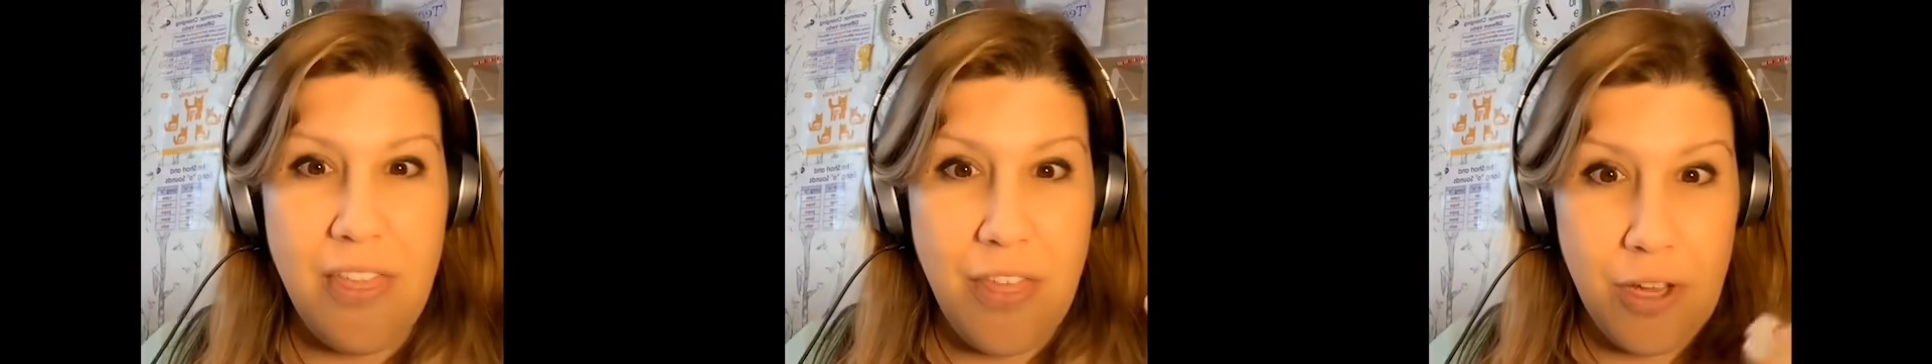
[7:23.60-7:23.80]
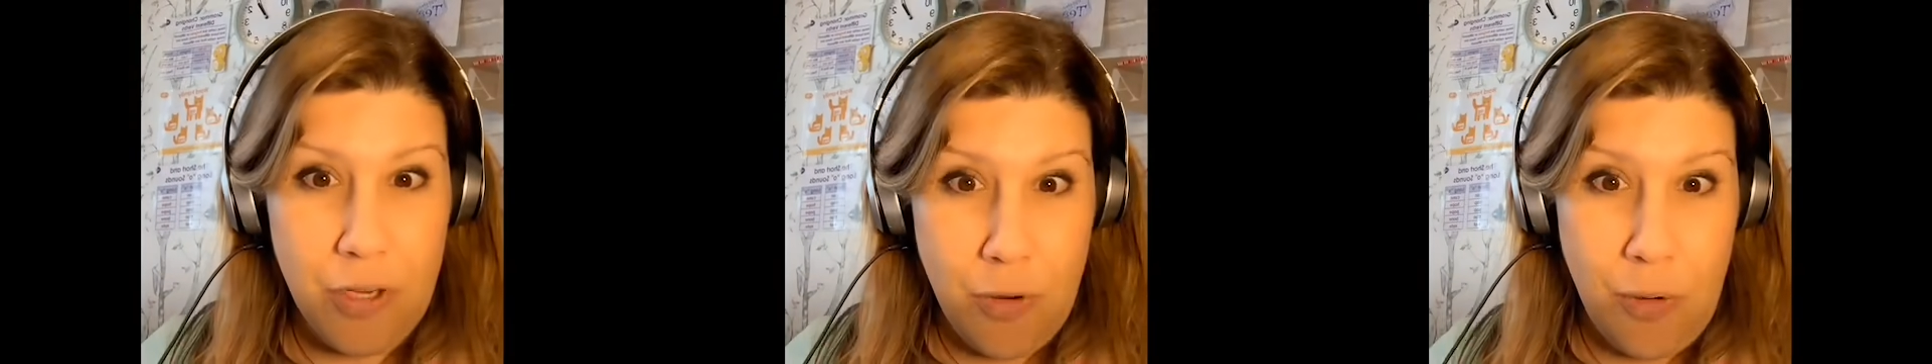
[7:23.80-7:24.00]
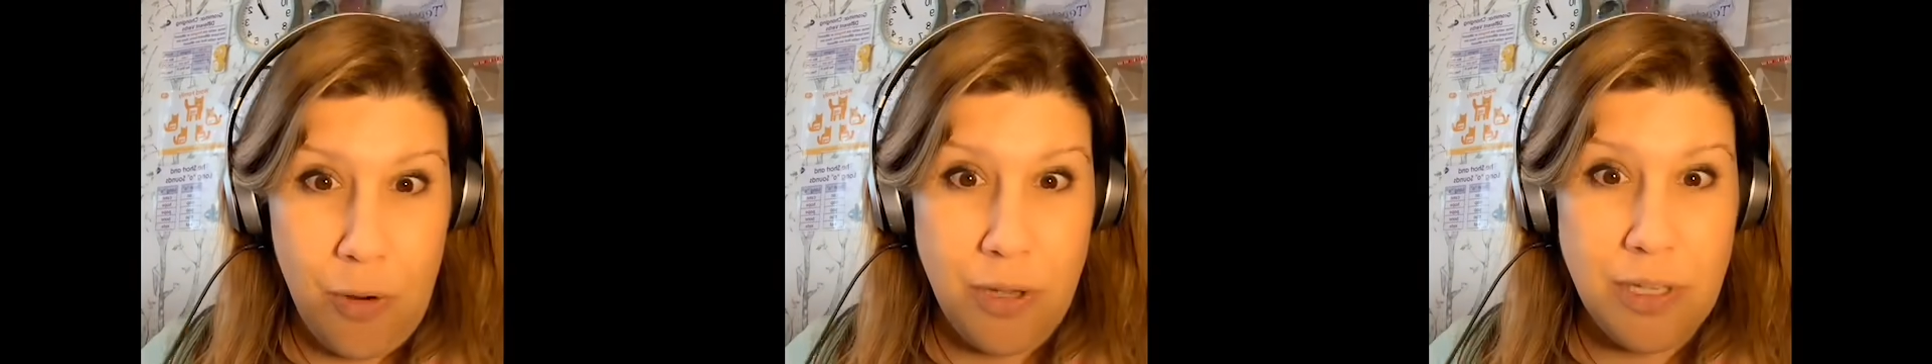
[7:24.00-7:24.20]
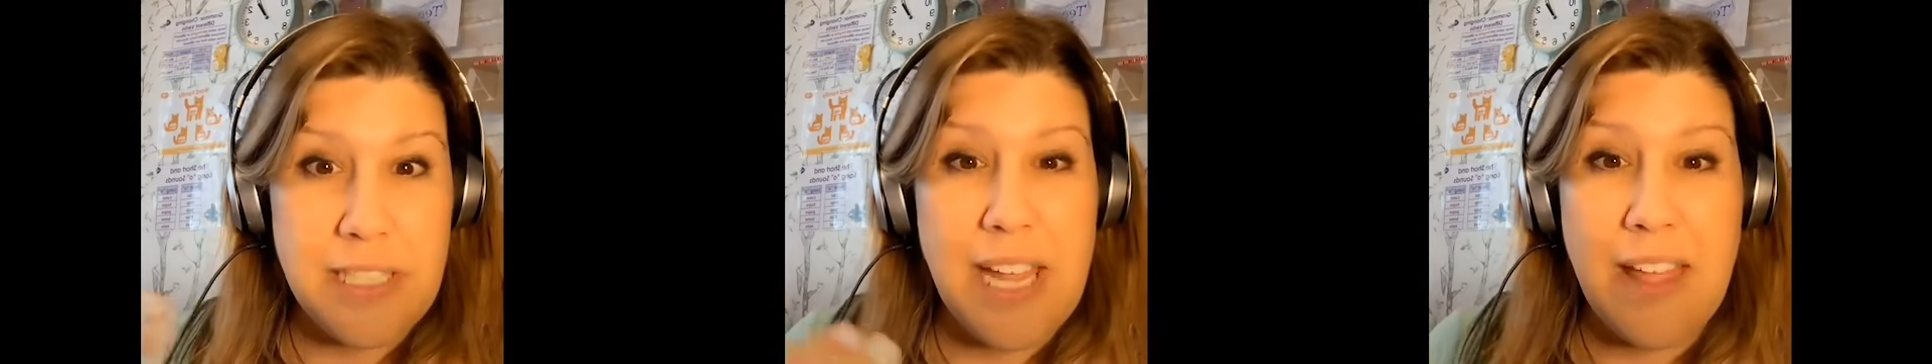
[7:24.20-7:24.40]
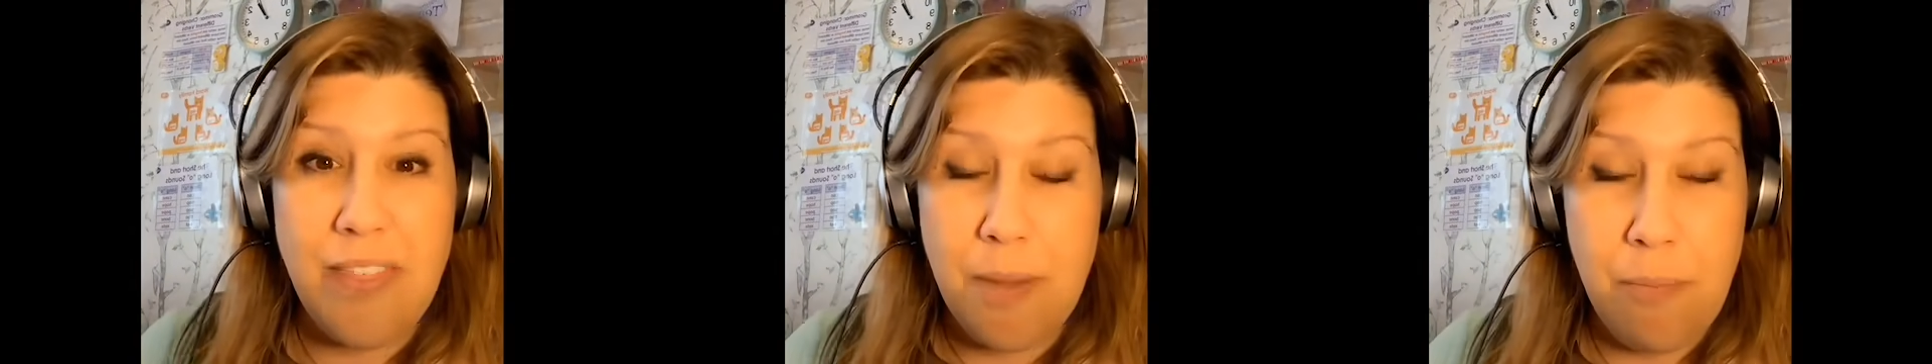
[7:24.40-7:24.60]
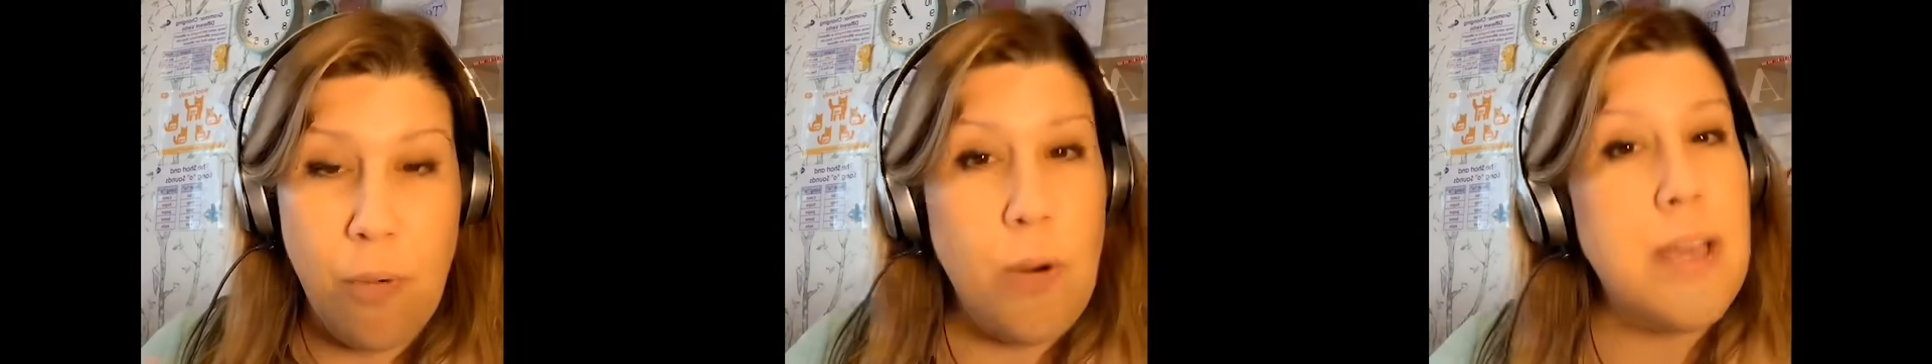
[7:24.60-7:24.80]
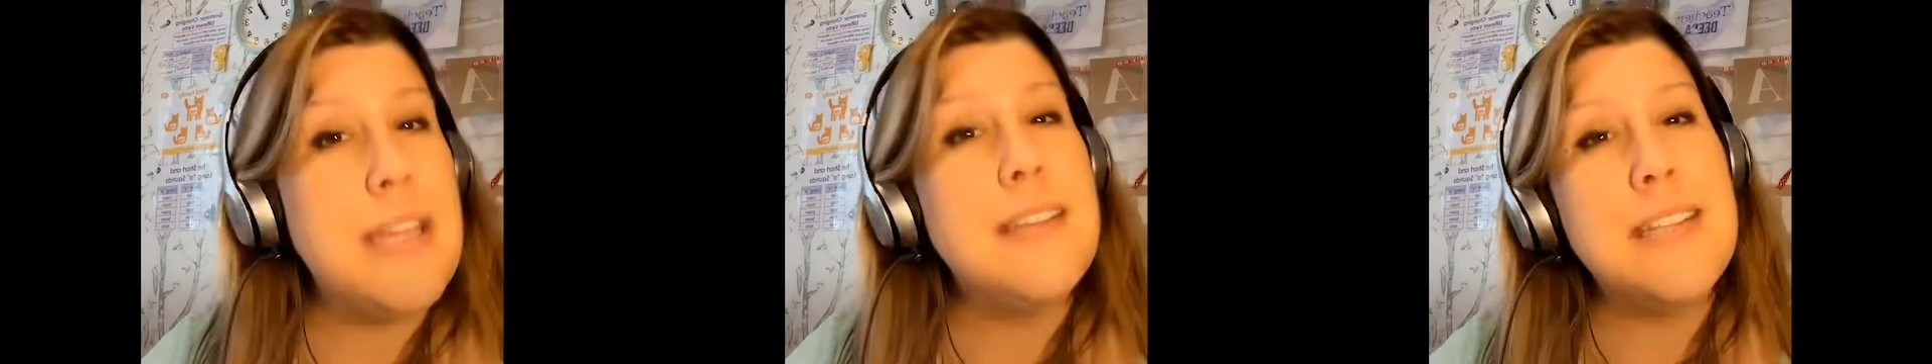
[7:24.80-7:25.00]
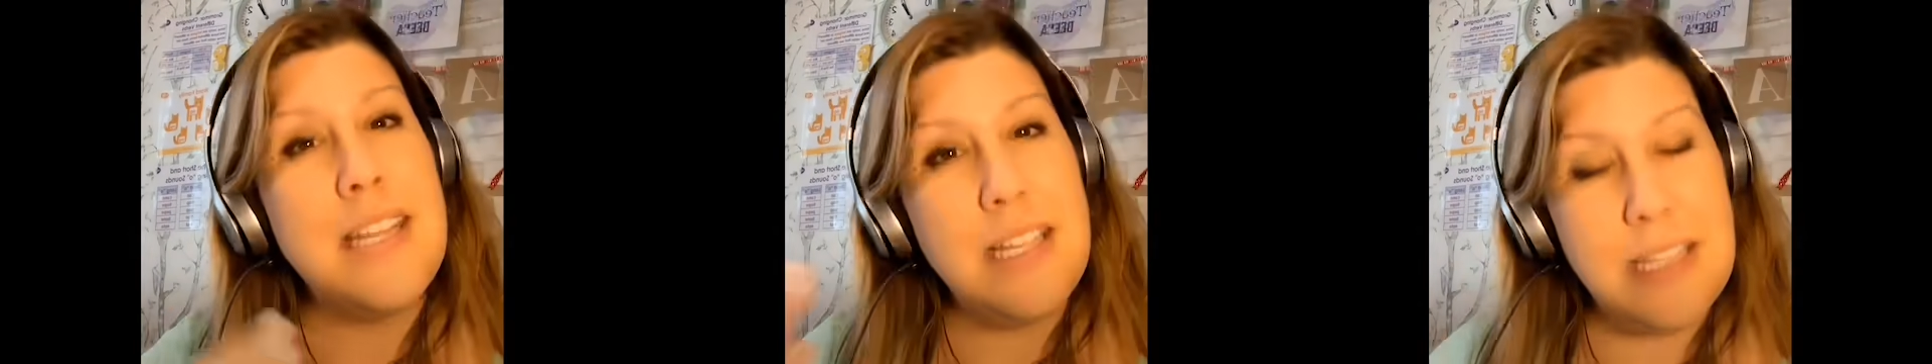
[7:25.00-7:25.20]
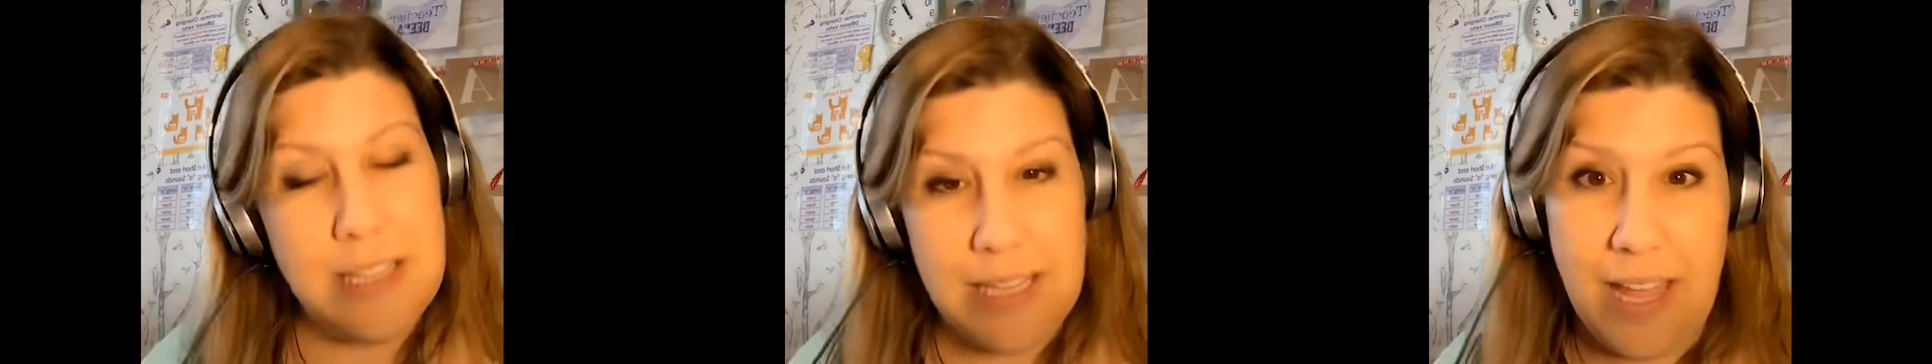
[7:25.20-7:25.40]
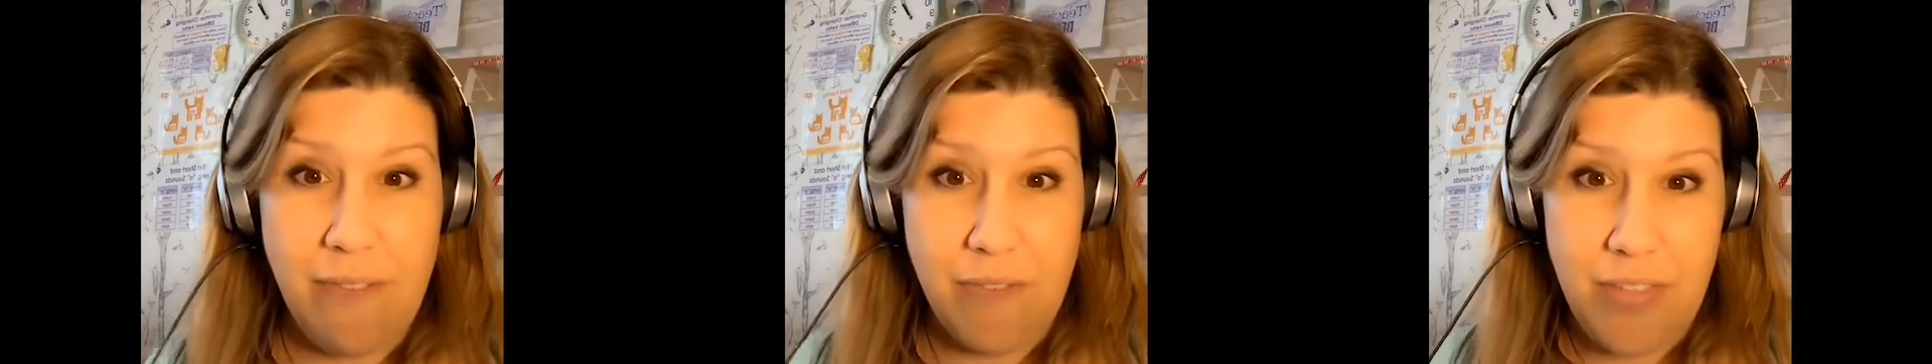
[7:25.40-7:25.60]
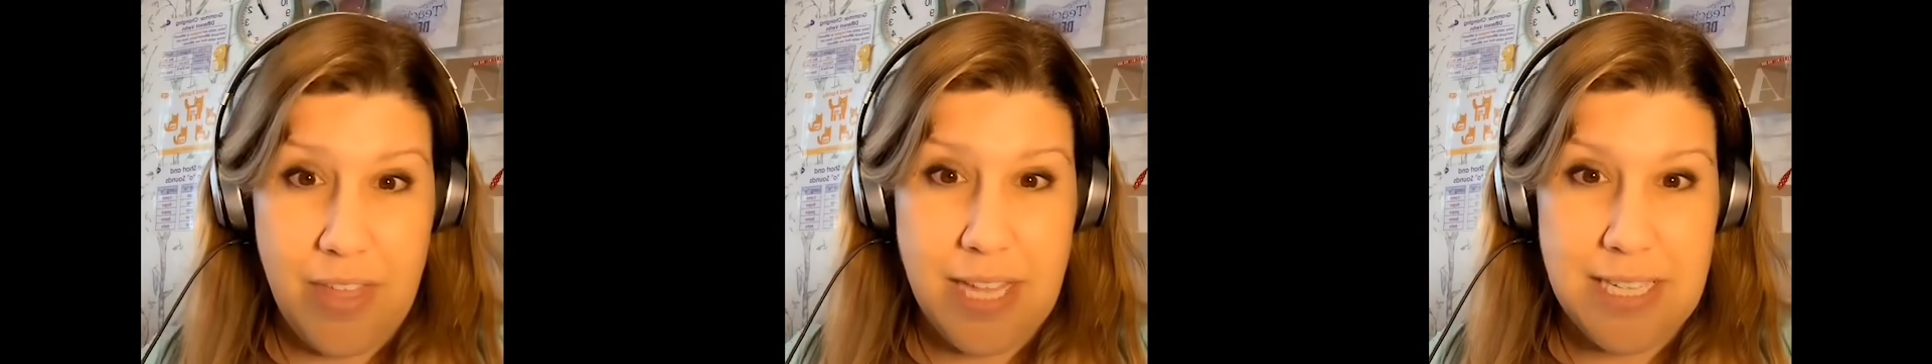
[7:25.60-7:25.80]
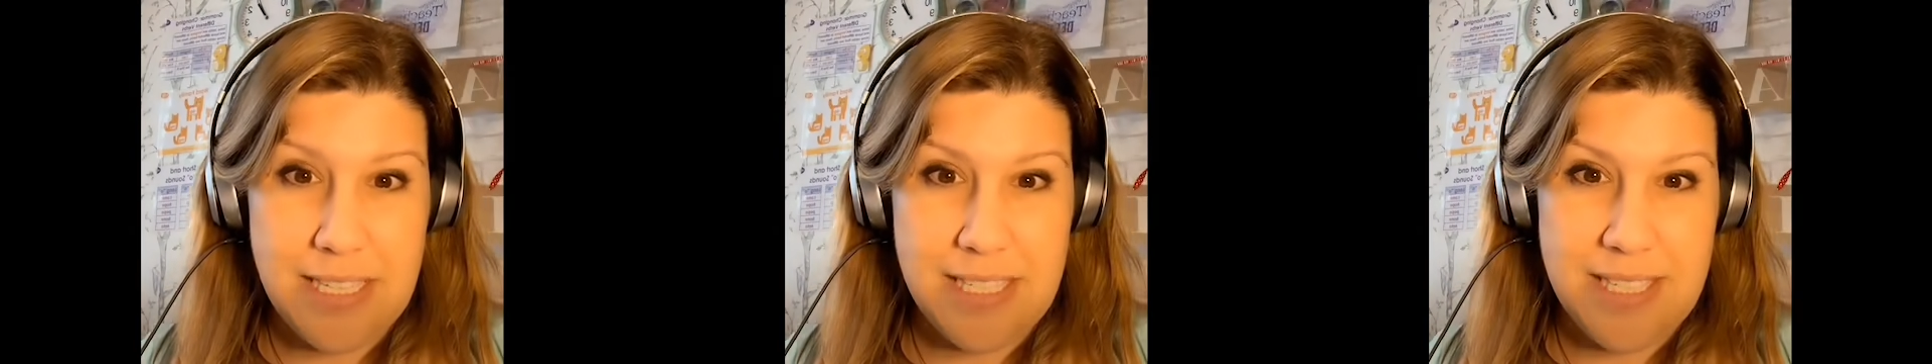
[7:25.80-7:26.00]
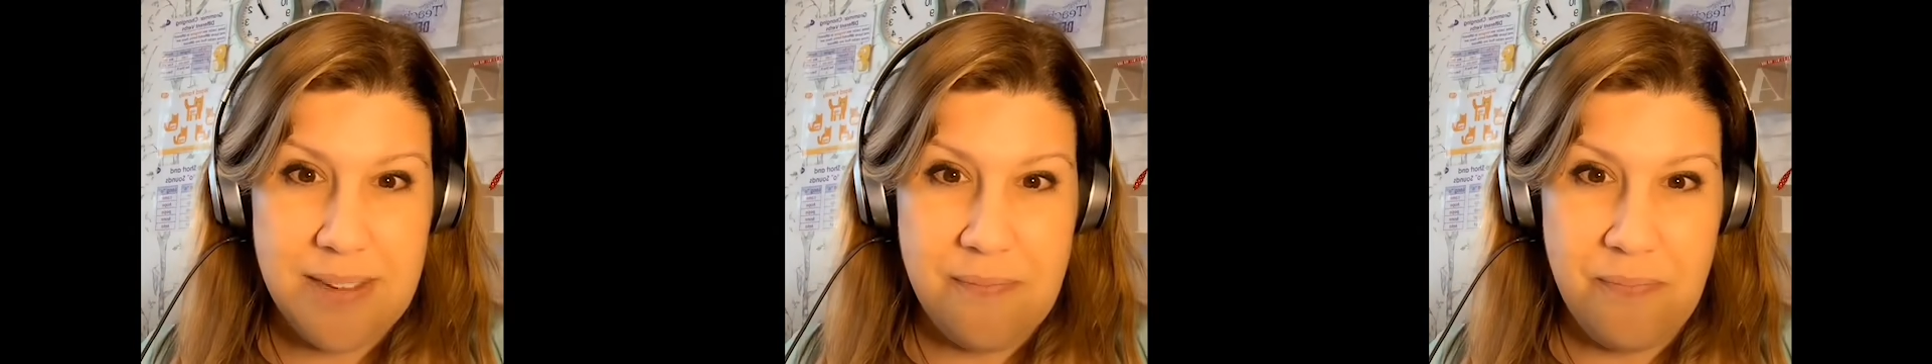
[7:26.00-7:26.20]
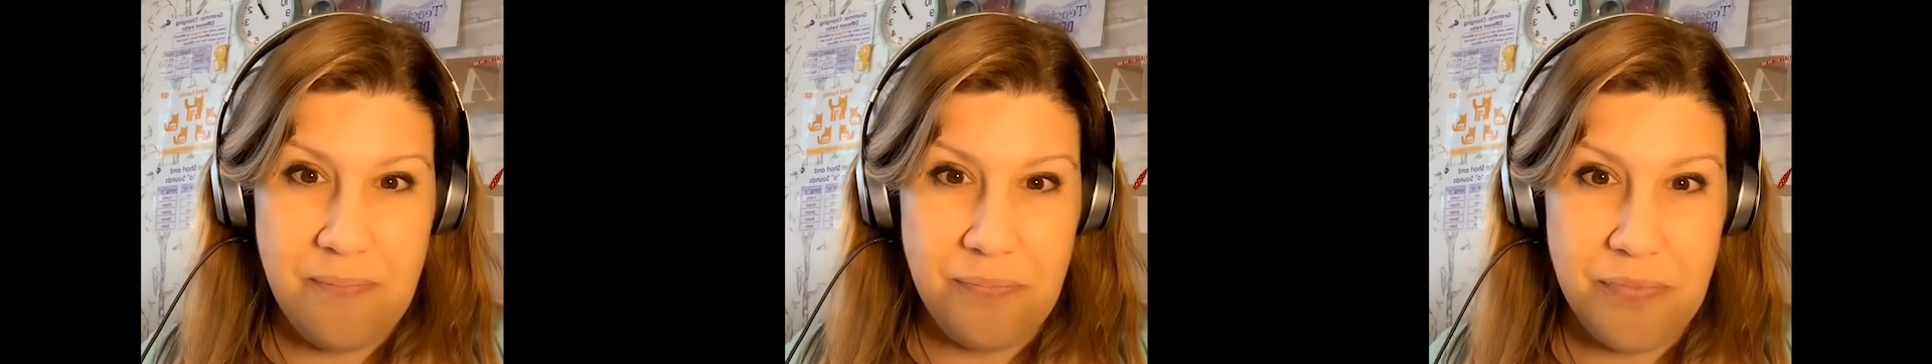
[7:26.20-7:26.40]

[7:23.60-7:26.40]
The girls and the boys love this.